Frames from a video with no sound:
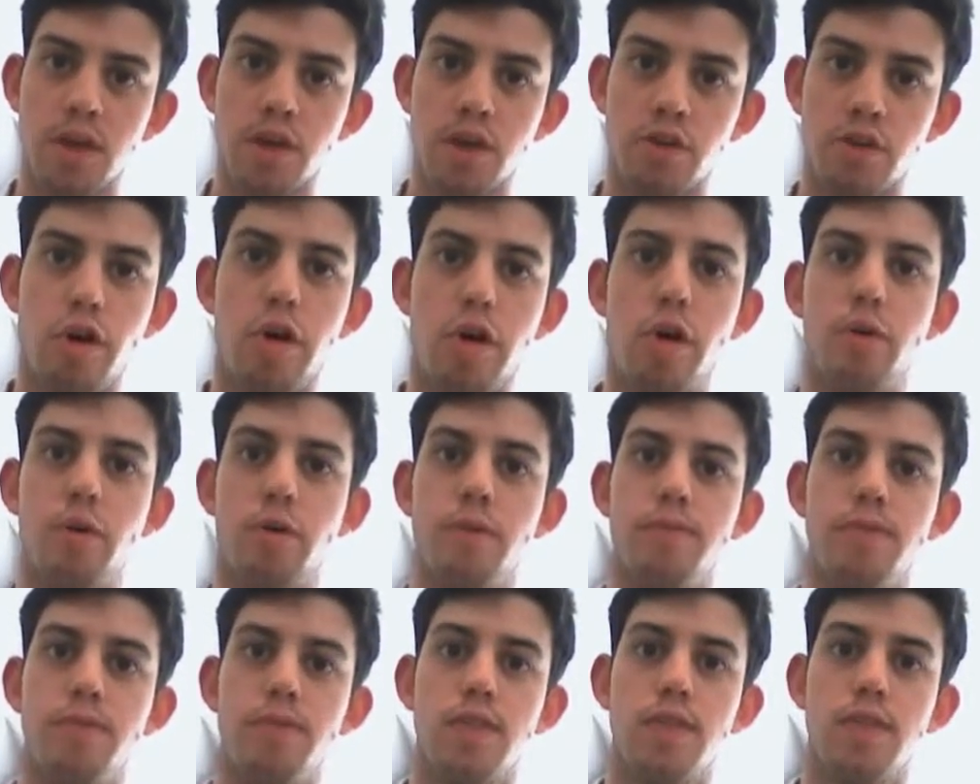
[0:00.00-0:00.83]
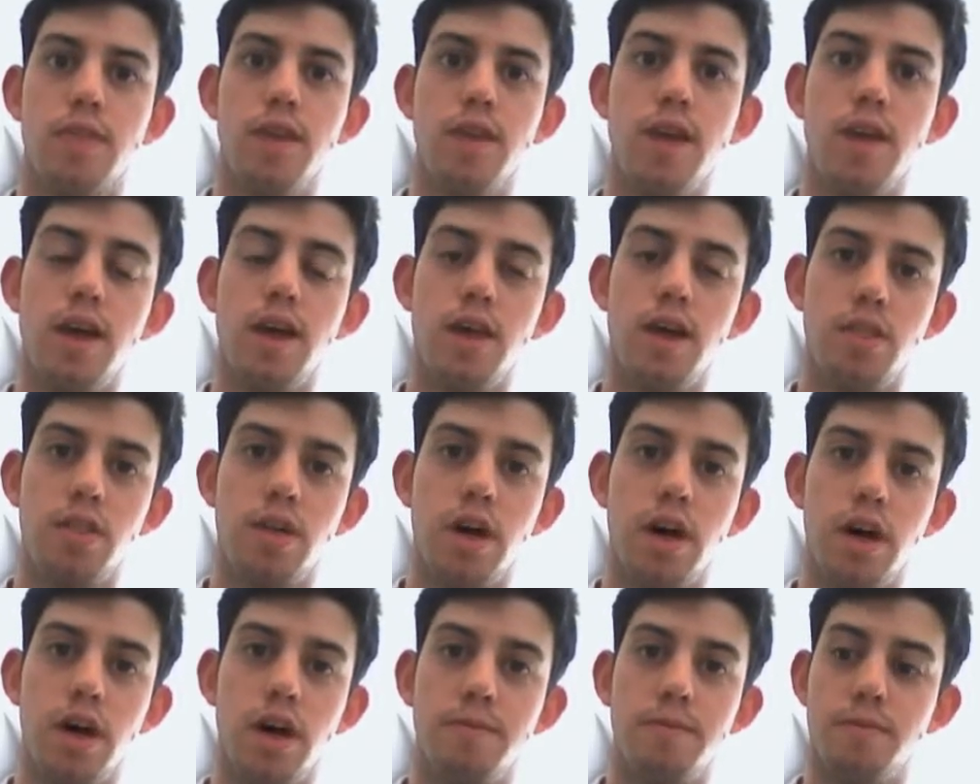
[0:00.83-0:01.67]
So today,
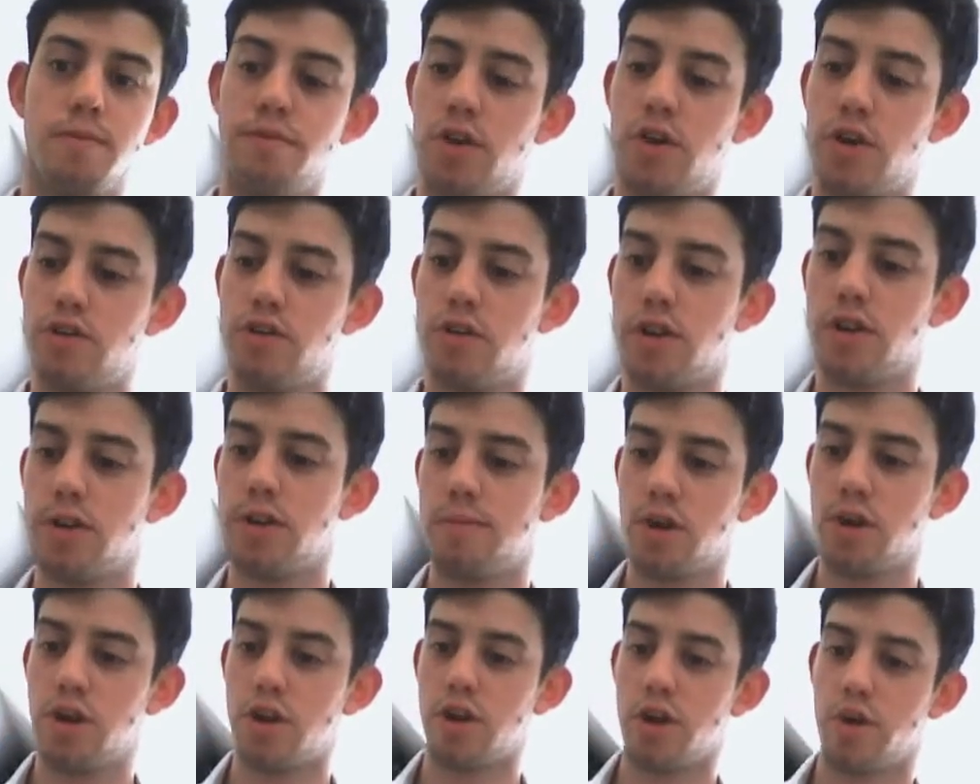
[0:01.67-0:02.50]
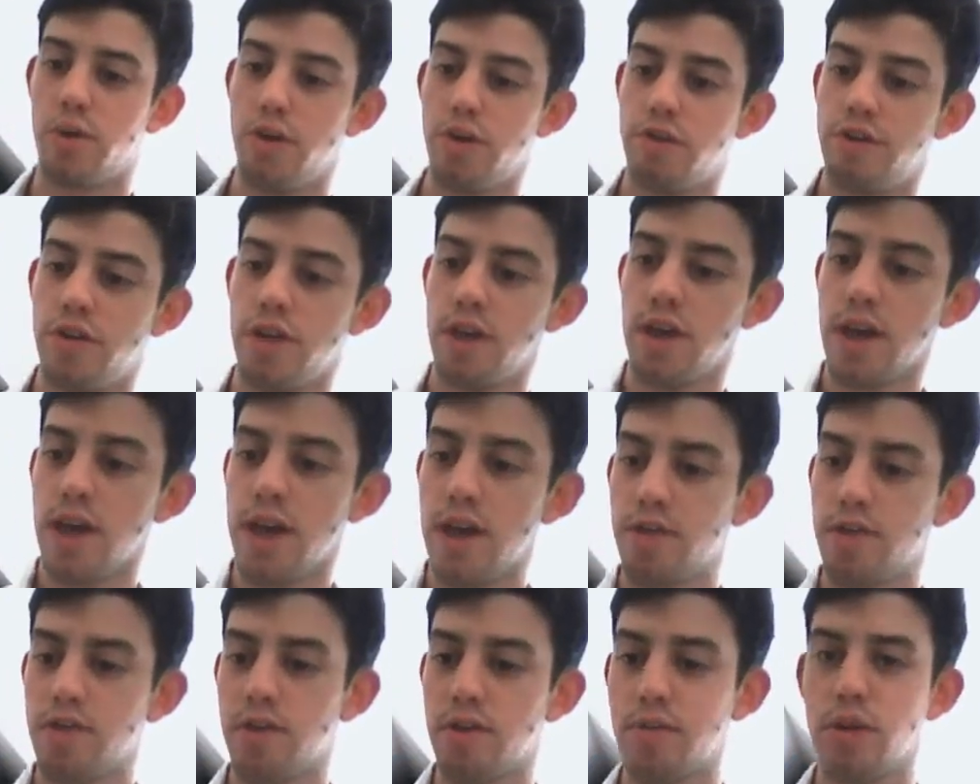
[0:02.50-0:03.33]
first thing I'm going to go over
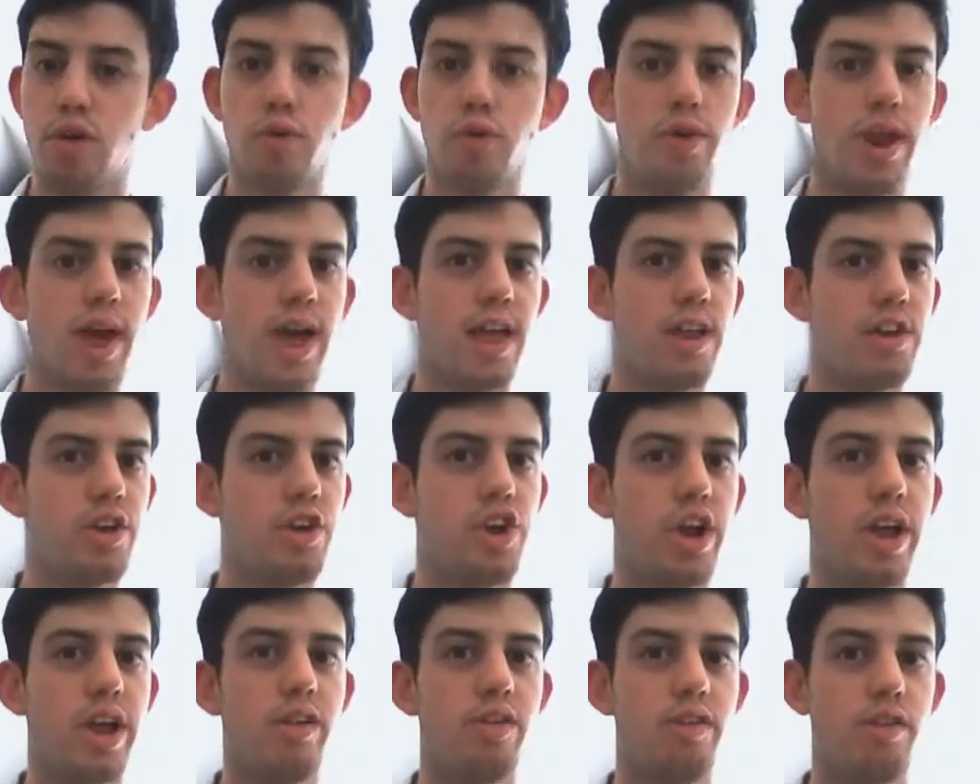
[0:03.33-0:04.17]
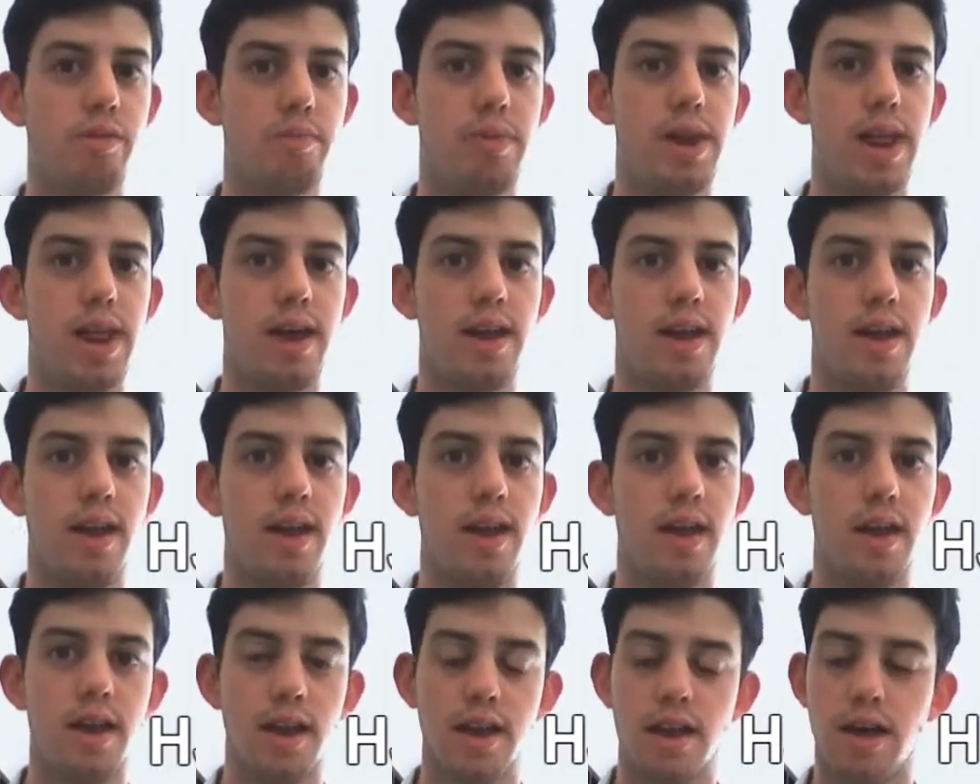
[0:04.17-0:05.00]
is something called HJSplit.
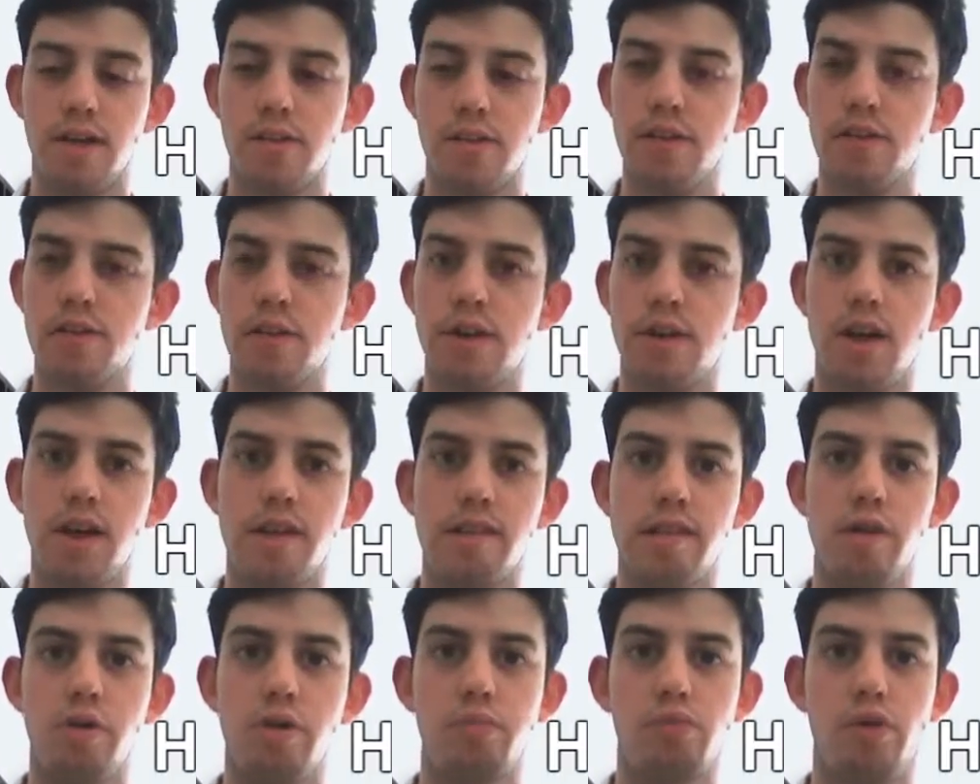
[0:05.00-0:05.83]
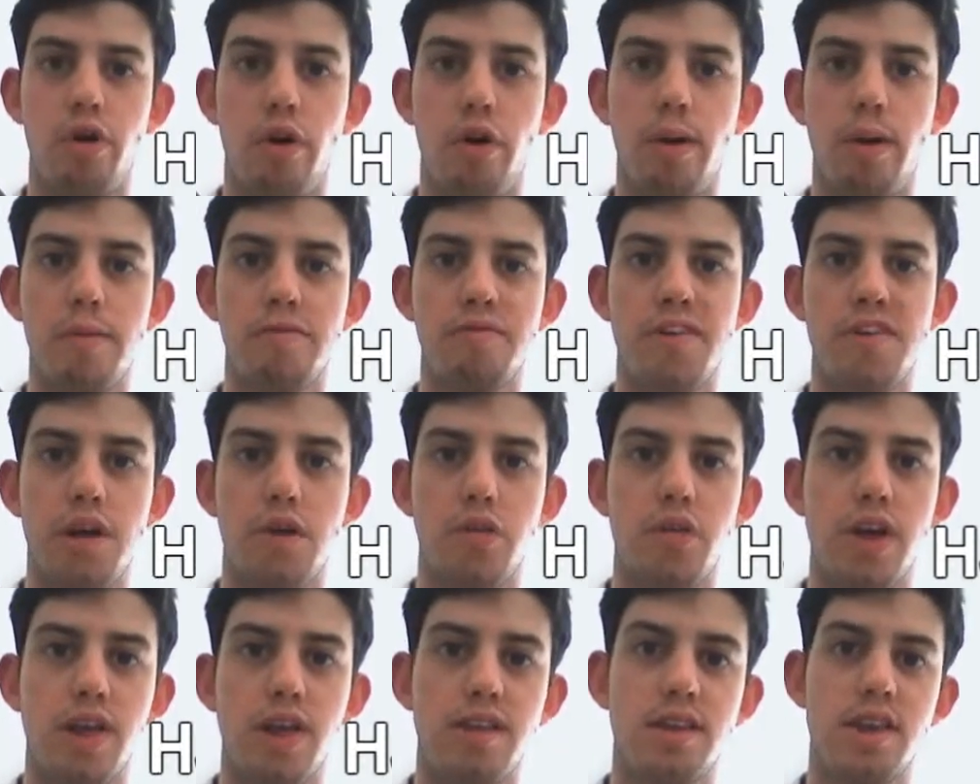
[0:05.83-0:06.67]
Now this is a nice little program found on
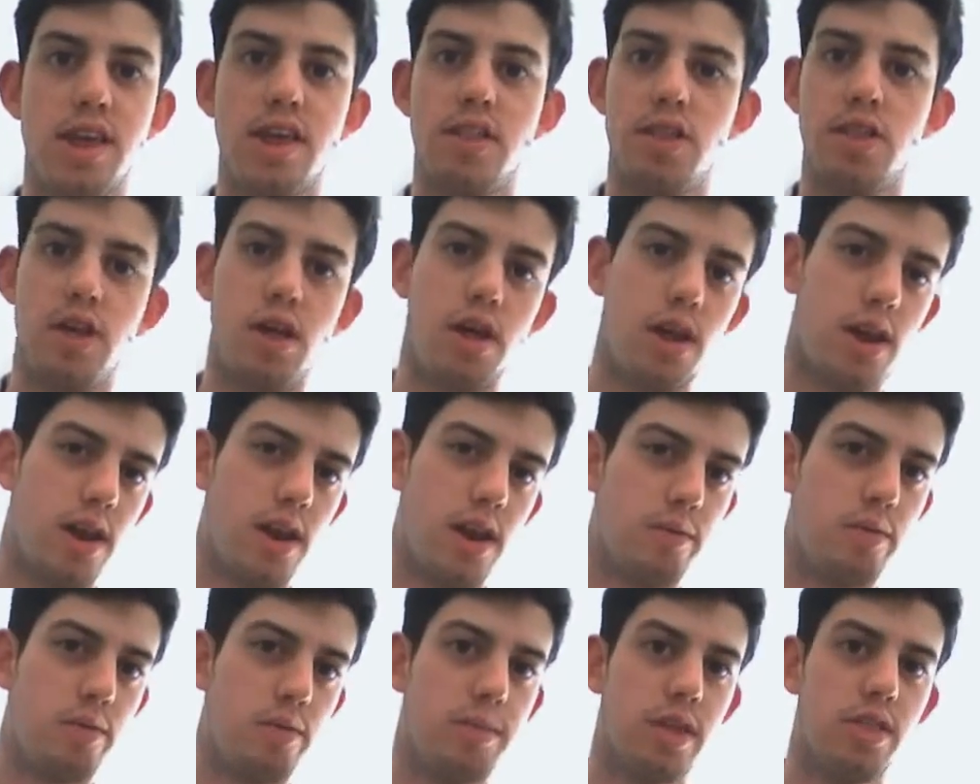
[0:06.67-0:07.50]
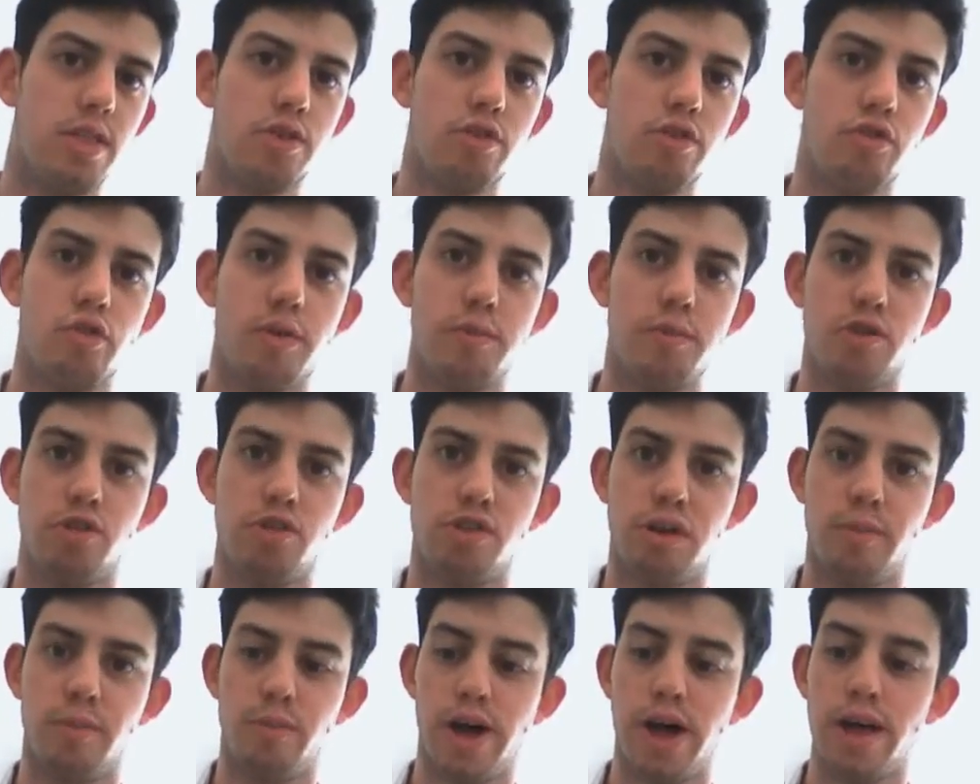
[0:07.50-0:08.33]
the internet. The link will be in the description
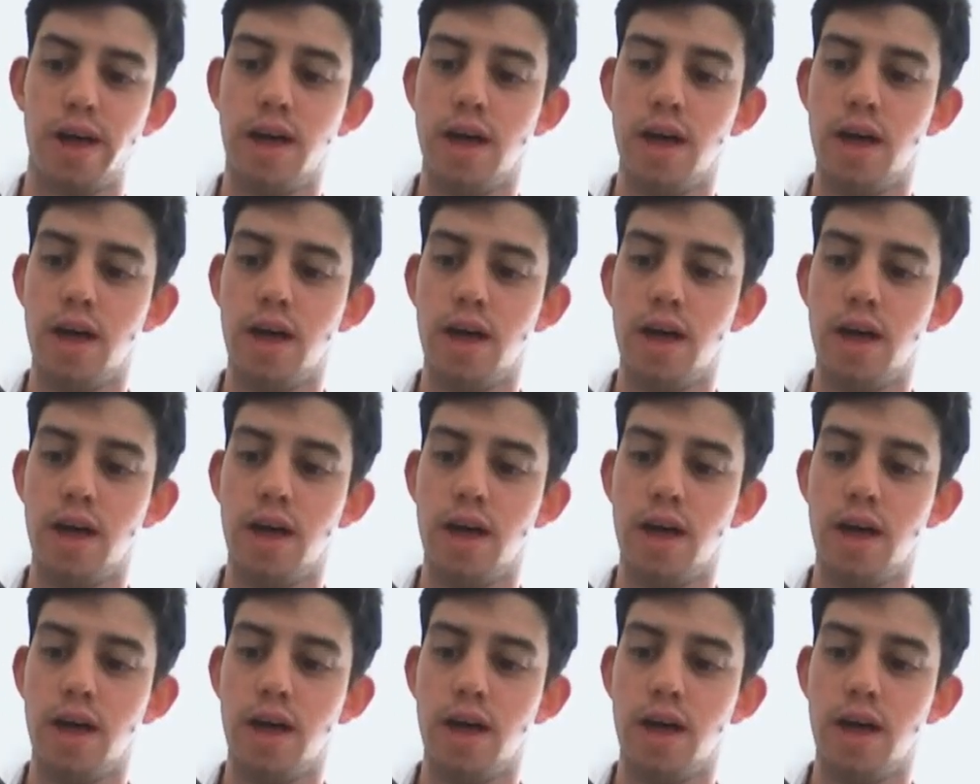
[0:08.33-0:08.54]
somewhere.